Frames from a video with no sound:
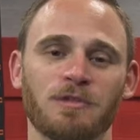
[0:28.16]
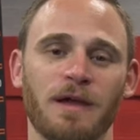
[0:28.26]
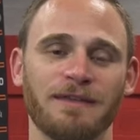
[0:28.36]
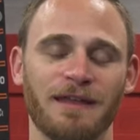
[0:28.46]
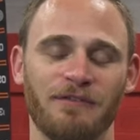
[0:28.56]
to
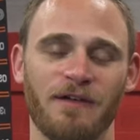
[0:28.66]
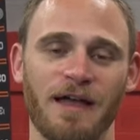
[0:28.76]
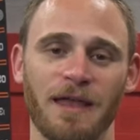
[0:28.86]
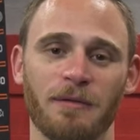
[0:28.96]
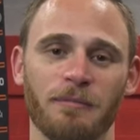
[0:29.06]
identify
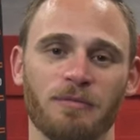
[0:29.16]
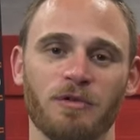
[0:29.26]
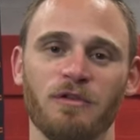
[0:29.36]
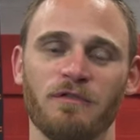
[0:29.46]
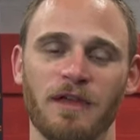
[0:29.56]
and
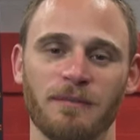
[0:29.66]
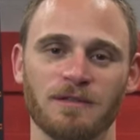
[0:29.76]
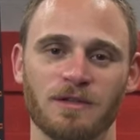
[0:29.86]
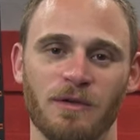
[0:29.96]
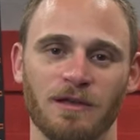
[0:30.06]
improve them
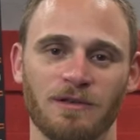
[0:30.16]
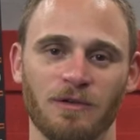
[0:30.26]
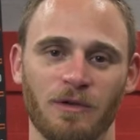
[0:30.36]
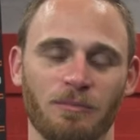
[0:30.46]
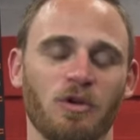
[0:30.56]
is going
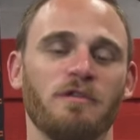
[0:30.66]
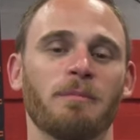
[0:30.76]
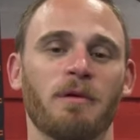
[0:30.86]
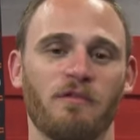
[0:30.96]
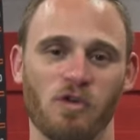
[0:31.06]
to improve your
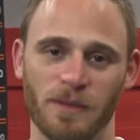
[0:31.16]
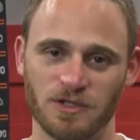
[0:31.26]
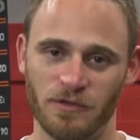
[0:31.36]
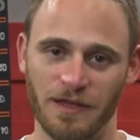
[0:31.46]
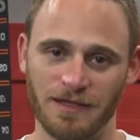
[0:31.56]

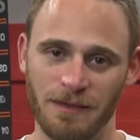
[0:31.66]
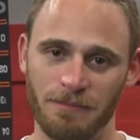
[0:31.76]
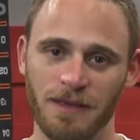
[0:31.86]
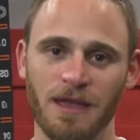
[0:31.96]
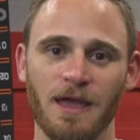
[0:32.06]
performance on the dip
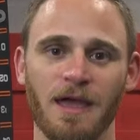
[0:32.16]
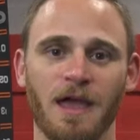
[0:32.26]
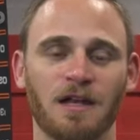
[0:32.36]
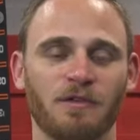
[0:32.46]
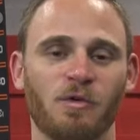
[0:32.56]

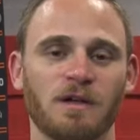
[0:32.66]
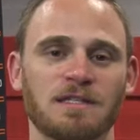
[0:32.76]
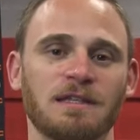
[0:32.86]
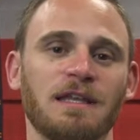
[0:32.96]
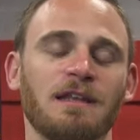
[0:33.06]
and of
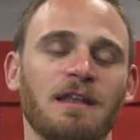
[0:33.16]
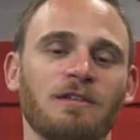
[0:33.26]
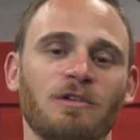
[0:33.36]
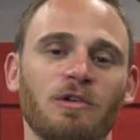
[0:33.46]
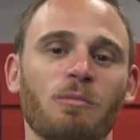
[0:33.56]
course lead
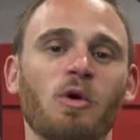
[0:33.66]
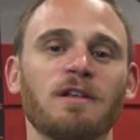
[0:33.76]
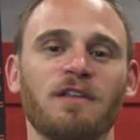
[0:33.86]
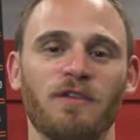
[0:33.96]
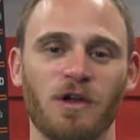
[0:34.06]
into more
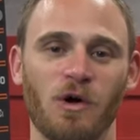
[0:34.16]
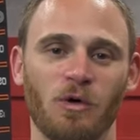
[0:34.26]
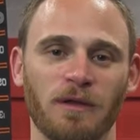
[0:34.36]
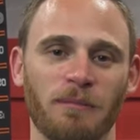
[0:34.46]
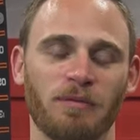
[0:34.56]

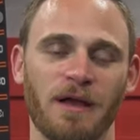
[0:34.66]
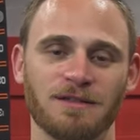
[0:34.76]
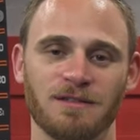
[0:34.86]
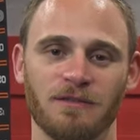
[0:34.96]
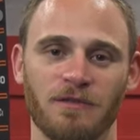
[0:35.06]
difficult,
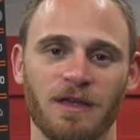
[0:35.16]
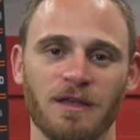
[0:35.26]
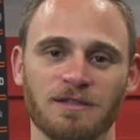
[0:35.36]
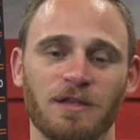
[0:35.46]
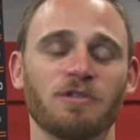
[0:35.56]
impressive
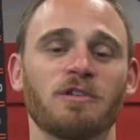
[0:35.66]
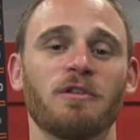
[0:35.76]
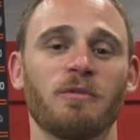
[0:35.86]
skills on the